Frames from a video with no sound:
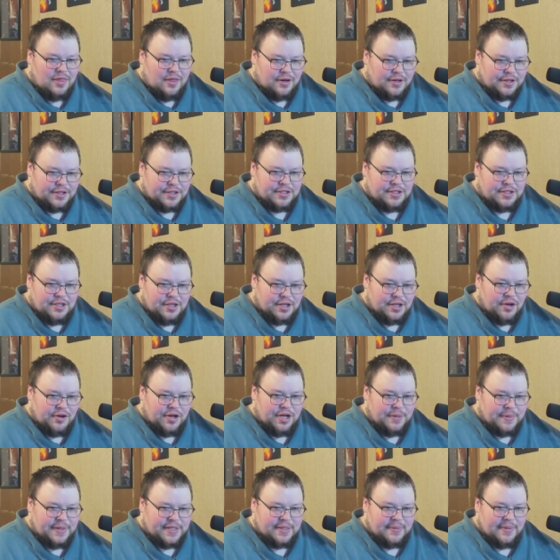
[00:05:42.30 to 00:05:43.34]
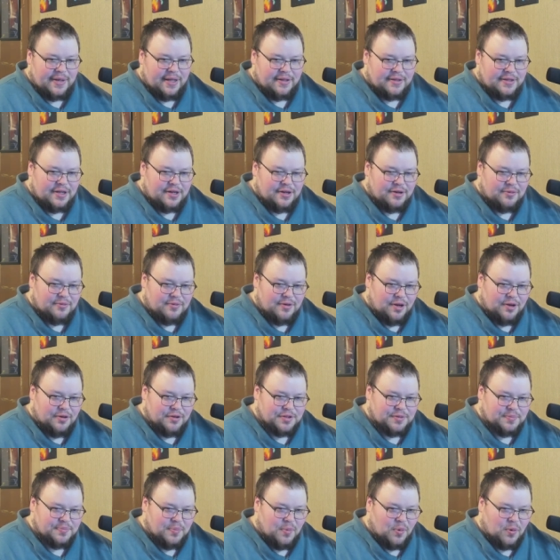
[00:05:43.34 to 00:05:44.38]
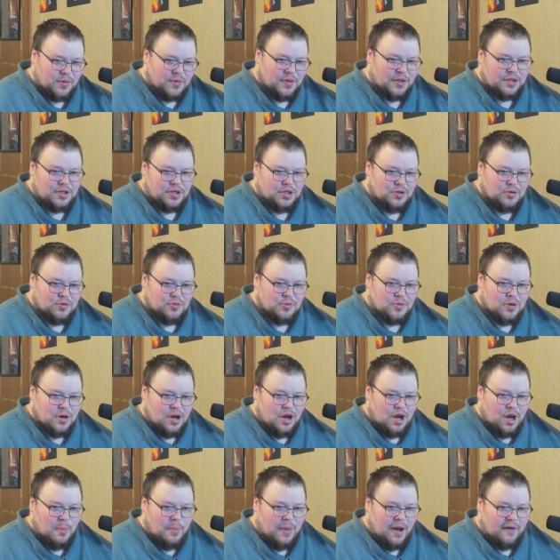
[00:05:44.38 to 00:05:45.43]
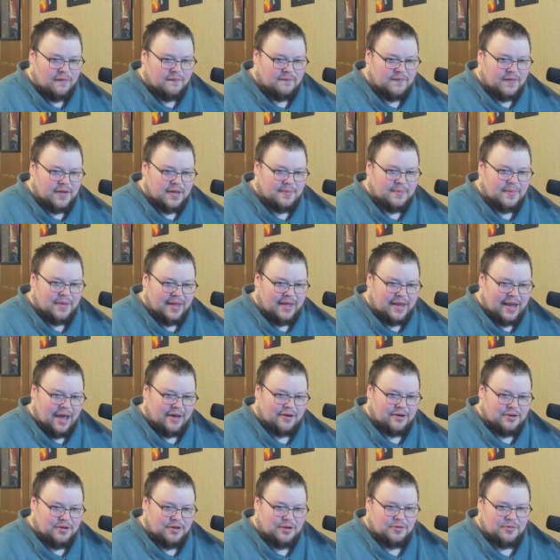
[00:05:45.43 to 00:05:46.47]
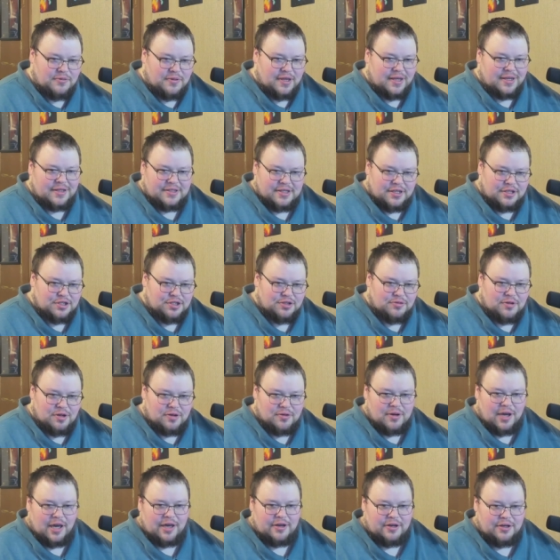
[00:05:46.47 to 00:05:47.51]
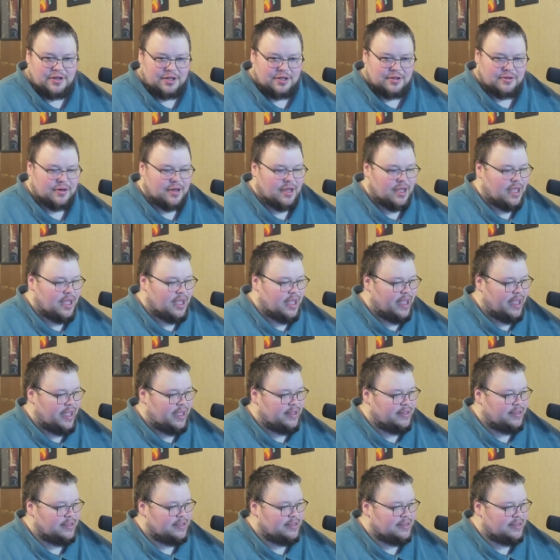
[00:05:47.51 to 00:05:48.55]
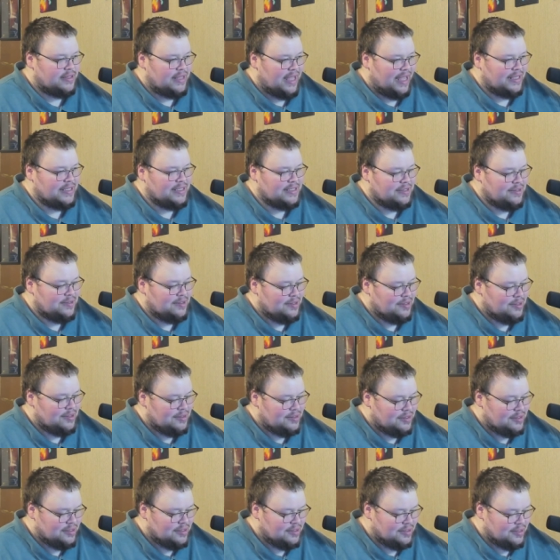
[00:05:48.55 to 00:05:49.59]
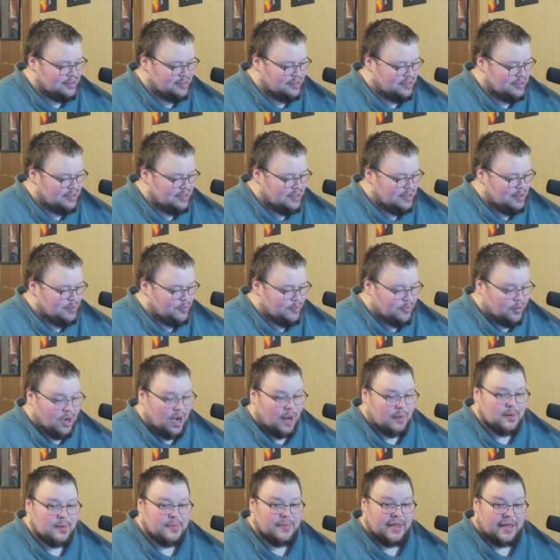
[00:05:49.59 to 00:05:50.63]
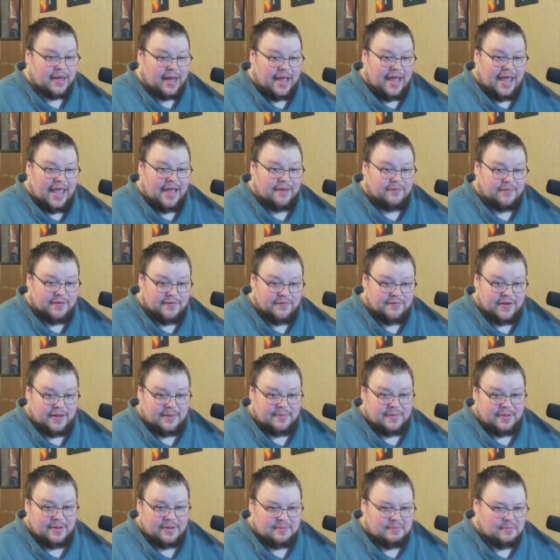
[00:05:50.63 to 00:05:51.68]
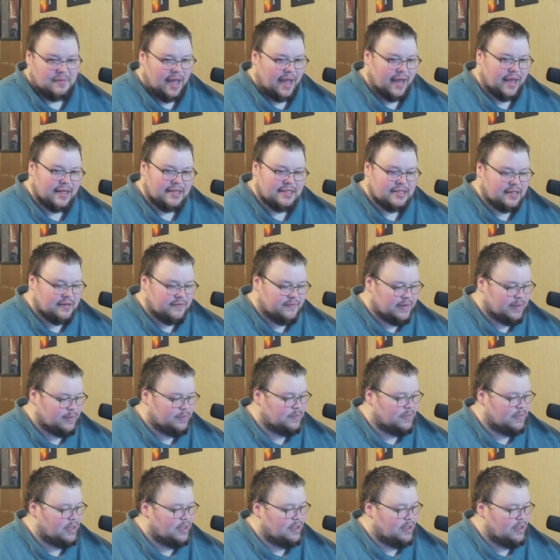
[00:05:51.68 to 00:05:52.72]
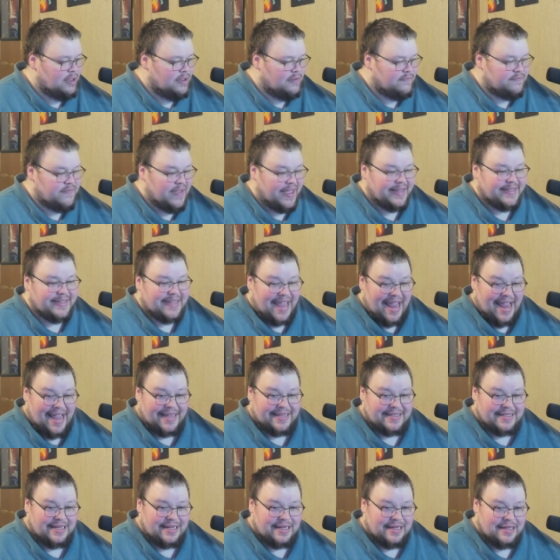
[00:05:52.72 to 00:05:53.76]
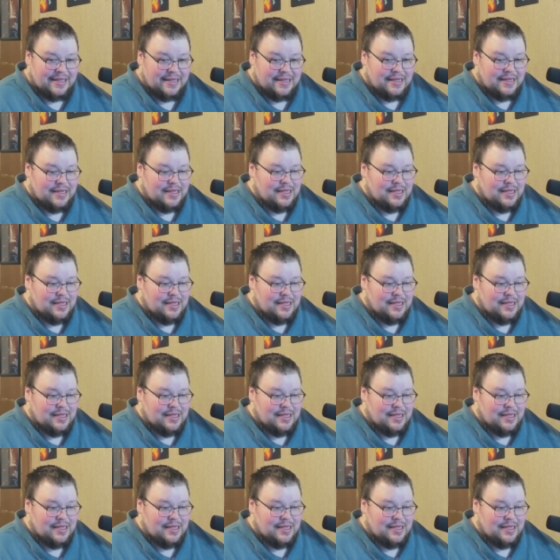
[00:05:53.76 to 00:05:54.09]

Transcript: there's still going to be someone out there who knows more than you about Vim and how to do things that you don't know how to do. And that's the problem that I have with Vim. I consider Vim fantastic,